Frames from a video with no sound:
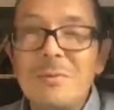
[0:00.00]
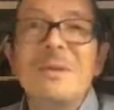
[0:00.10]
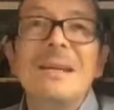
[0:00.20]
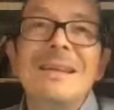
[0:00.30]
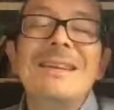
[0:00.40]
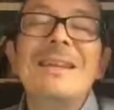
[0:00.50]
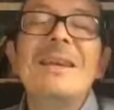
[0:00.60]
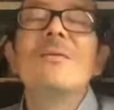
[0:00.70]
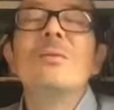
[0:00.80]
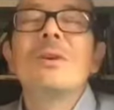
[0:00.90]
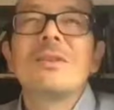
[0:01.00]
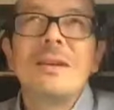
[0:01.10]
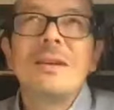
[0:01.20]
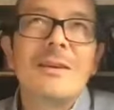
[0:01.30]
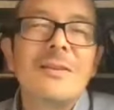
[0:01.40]
for me, it never
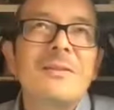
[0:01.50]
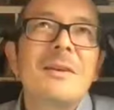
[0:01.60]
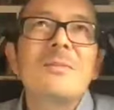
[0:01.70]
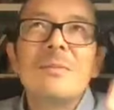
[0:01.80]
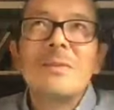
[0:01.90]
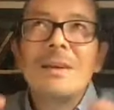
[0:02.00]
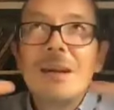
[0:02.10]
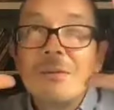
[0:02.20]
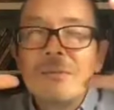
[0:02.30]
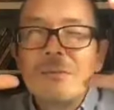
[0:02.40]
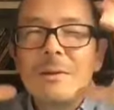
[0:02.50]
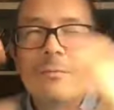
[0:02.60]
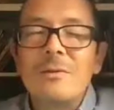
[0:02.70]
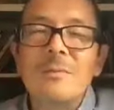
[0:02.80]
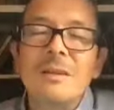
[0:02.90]
works out. Sometimes I have a fully
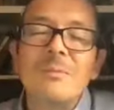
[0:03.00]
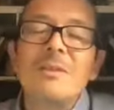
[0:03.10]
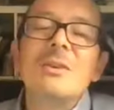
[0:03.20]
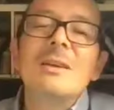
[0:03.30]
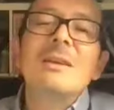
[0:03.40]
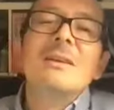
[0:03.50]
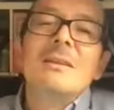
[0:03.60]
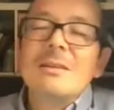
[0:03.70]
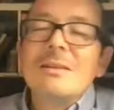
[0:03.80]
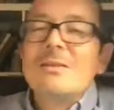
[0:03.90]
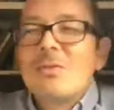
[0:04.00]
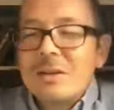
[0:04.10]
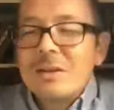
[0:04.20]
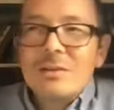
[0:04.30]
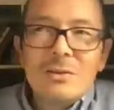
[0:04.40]
formed image,
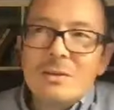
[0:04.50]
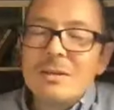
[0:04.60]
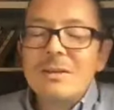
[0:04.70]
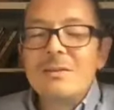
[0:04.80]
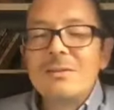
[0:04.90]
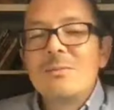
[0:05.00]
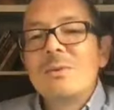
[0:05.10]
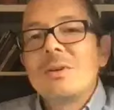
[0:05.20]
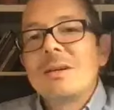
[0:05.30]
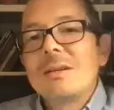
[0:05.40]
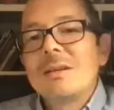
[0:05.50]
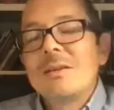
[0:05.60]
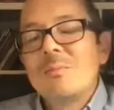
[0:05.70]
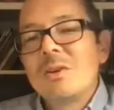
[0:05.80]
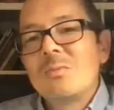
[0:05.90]
try to do it, it doesn't work out.
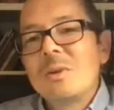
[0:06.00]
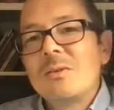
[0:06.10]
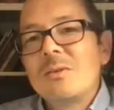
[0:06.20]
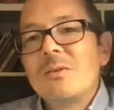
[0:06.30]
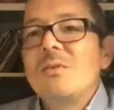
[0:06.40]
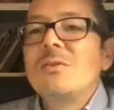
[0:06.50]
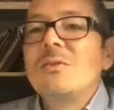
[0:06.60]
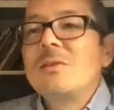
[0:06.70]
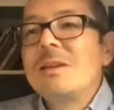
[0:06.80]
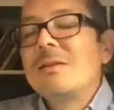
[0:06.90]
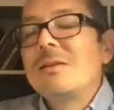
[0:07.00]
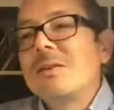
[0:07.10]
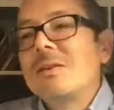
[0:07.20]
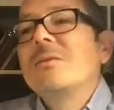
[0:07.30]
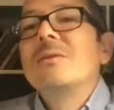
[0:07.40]
It's much better if you just let it
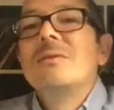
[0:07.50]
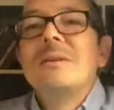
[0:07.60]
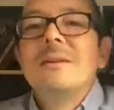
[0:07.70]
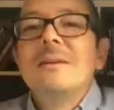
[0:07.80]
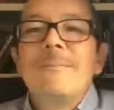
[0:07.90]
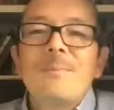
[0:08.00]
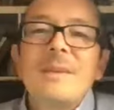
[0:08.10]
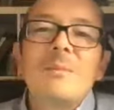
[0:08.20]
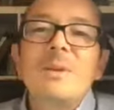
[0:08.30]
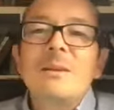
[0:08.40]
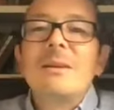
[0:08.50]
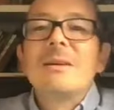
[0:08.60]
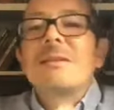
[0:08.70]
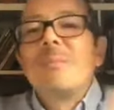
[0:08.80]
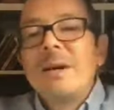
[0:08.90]
go, and a bit
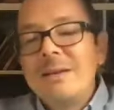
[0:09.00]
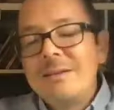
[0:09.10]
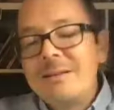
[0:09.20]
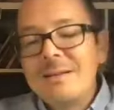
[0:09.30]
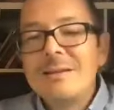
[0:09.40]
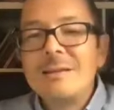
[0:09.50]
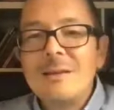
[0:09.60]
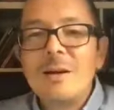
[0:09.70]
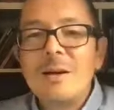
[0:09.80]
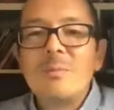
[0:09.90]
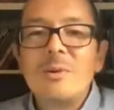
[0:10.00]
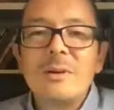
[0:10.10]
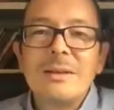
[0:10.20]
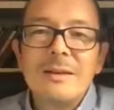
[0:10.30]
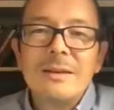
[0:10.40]
like the painting in the
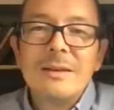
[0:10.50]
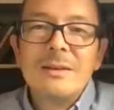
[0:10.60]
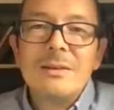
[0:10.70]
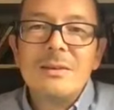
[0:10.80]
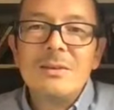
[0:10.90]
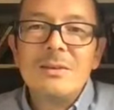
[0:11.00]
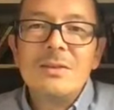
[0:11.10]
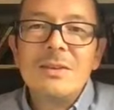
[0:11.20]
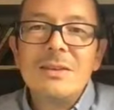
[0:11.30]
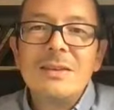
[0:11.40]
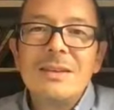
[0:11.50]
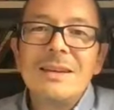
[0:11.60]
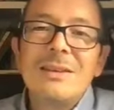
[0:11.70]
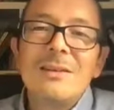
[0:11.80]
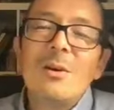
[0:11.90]
library that you see there.
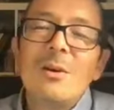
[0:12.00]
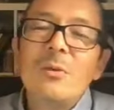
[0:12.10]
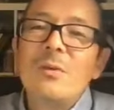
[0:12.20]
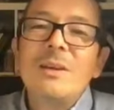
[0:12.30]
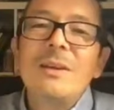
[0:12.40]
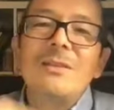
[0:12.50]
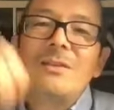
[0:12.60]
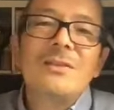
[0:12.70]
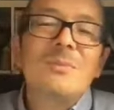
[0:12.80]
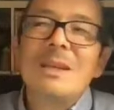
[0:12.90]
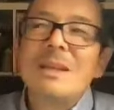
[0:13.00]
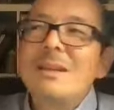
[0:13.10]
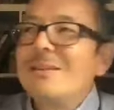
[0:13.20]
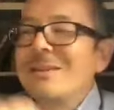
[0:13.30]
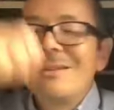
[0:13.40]
That whole thing is just
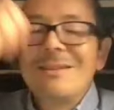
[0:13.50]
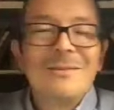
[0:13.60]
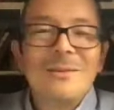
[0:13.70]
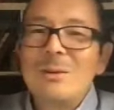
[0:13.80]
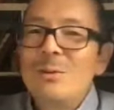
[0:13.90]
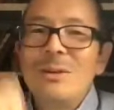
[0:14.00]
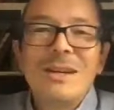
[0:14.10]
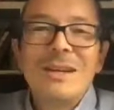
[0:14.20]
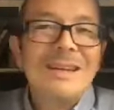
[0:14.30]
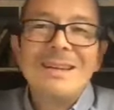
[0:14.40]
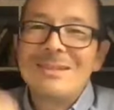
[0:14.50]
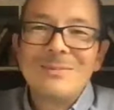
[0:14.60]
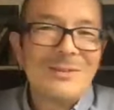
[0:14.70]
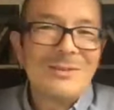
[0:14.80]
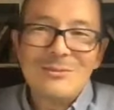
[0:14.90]
me going, "Who cares?
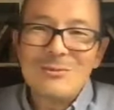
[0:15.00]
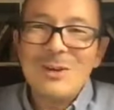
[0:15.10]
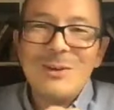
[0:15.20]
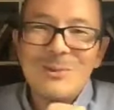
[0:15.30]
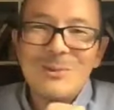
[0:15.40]
I'm just drawing